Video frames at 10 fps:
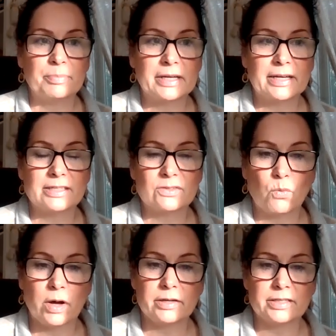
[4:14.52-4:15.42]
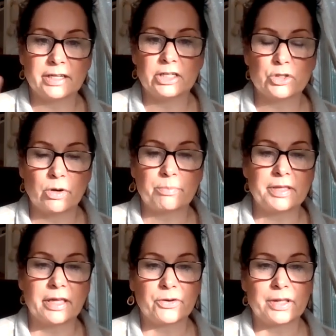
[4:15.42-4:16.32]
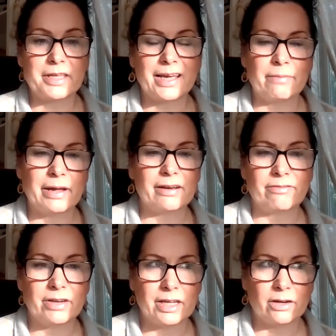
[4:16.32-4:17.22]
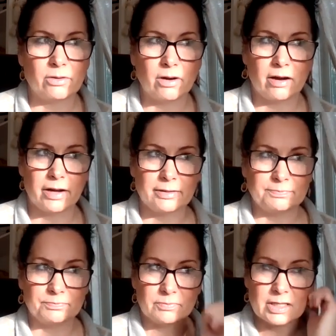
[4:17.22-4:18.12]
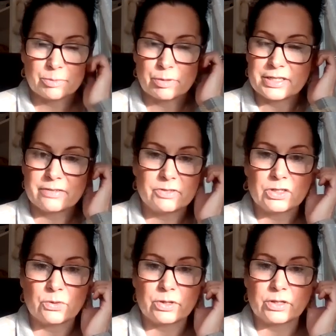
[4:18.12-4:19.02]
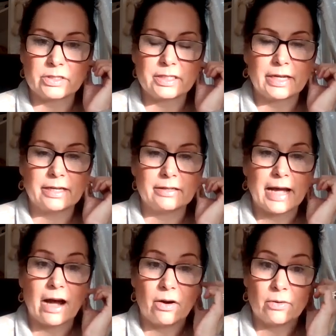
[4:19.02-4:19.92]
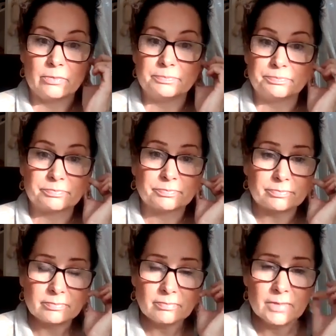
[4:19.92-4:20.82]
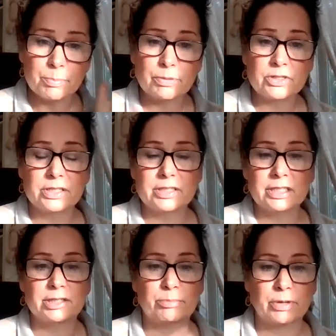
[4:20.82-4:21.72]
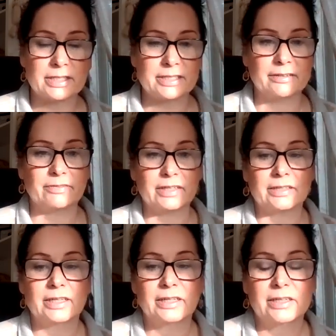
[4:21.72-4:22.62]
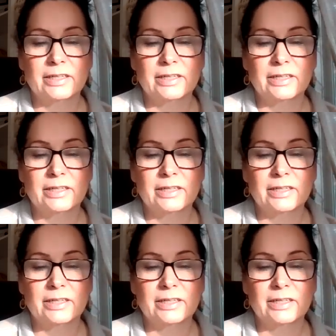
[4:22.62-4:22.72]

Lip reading: because one is going to trump the other. I think I made a video on depressive disorders and how persistent depressive and